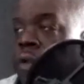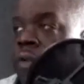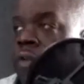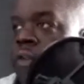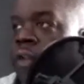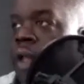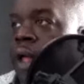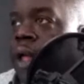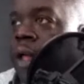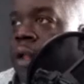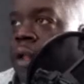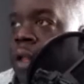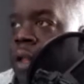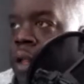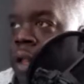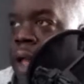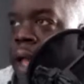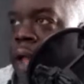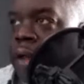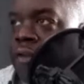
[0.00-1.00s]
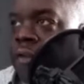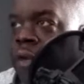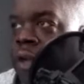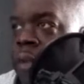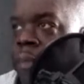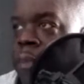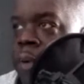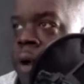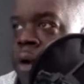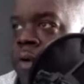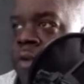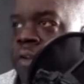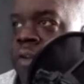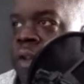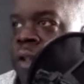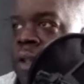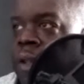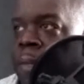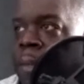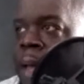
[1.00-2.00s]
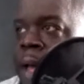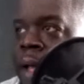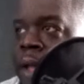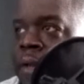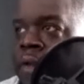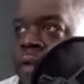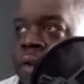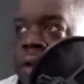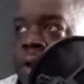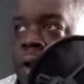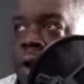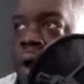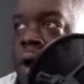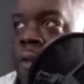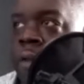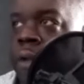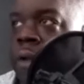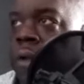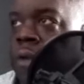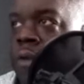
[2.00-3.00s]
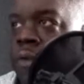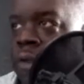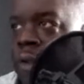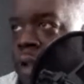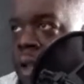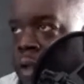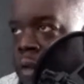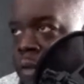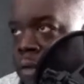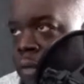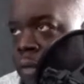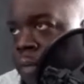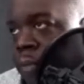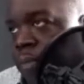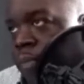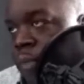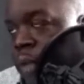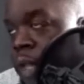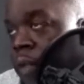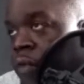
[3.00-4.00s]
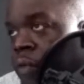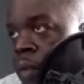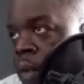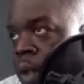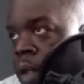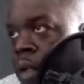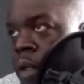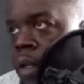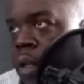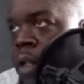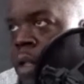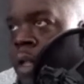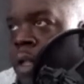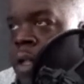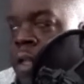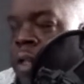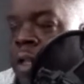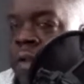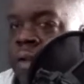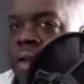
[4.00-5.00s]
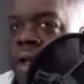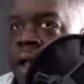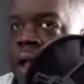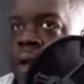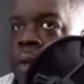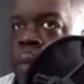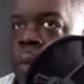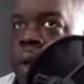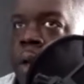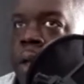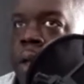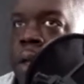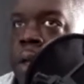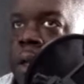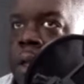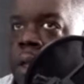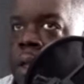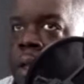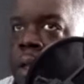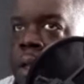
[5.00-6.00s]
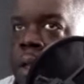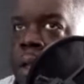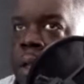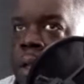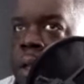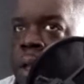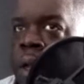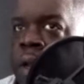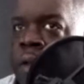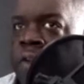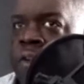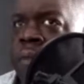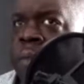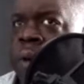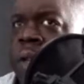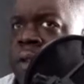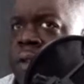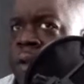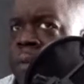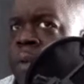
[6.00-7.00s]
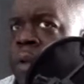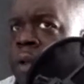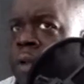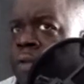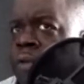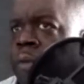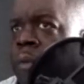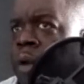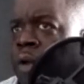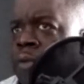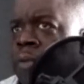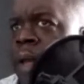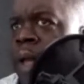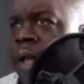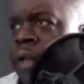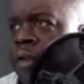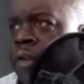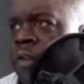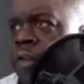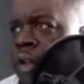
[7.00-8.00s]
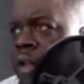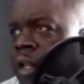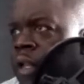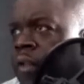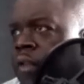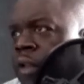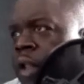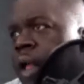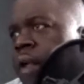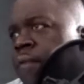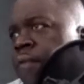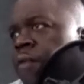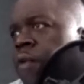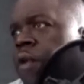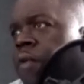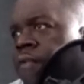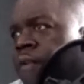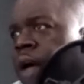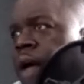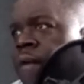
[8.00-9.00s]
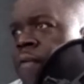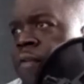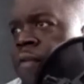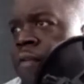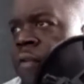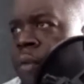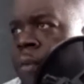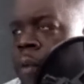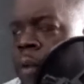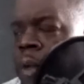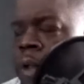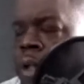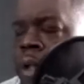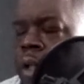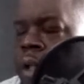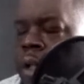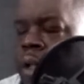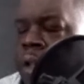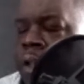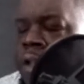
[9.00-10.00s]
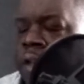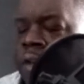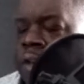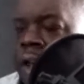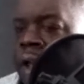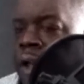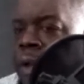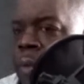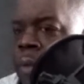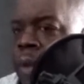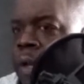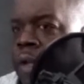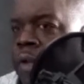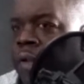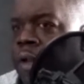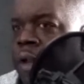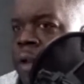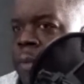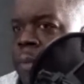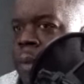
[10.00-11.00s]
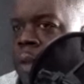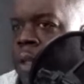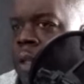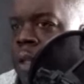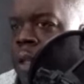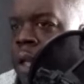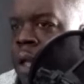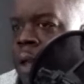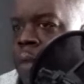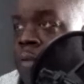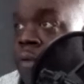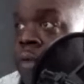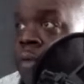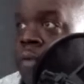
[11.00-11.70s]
newsstand actually mm-hmm. purchasing the magazine on the newsstand. Right. That's one. The mm-hmm. second one, and this is pretty typical for most magazines, at least like four or five of them. Mm-hmm. The second one is going to be um,